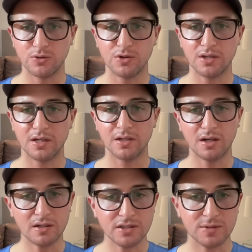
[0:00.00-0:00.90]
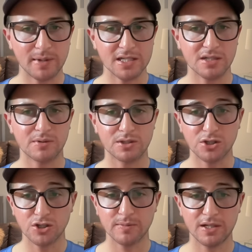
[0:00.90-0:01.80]
or the college basketball
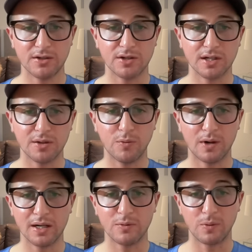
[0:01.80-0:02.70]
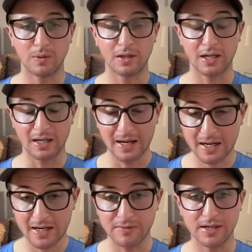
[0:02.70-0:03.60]
tournament, you're going to want to
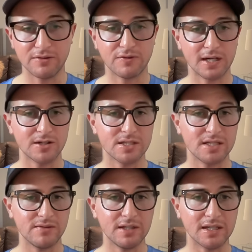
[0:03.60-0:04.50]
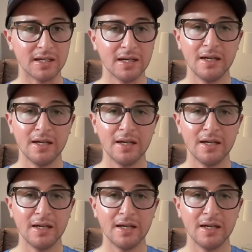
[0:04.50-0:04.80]
have a Fire TV.